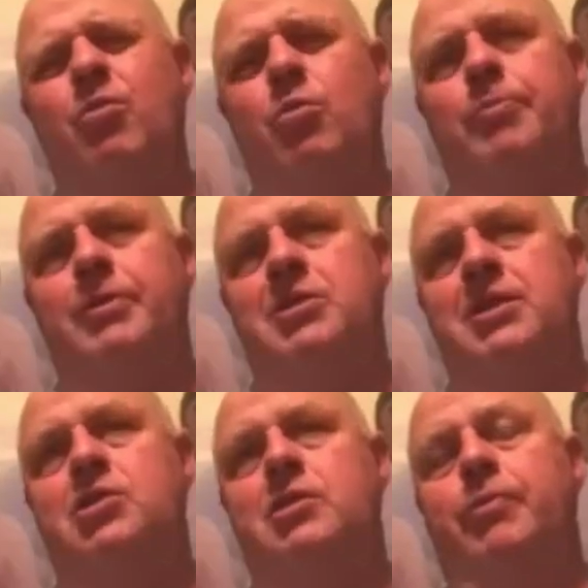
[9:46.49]

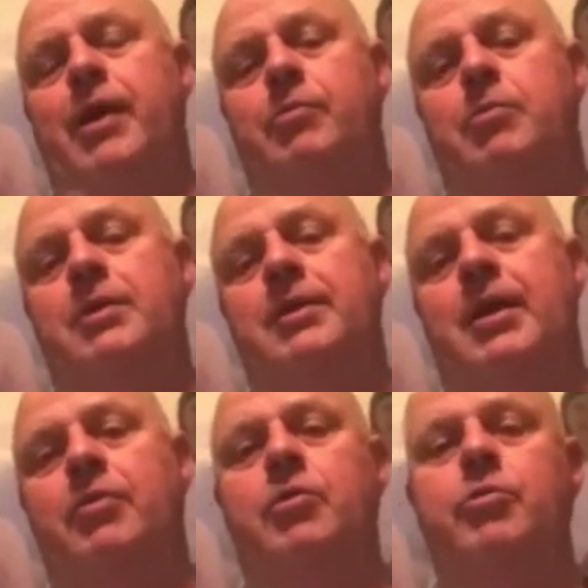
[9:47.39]
positioned probably,
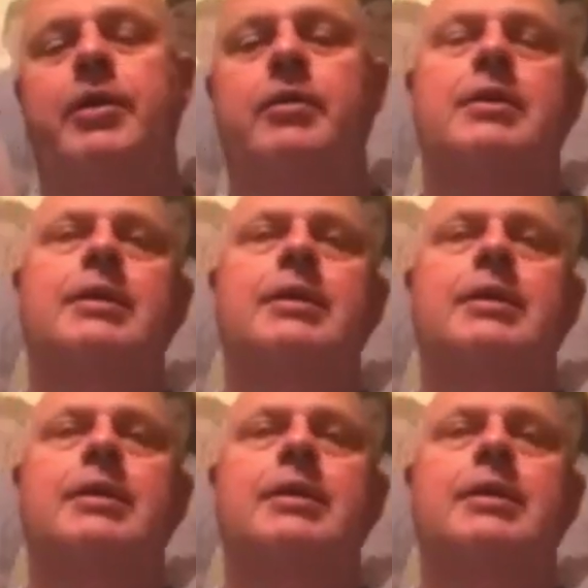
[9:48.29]
although their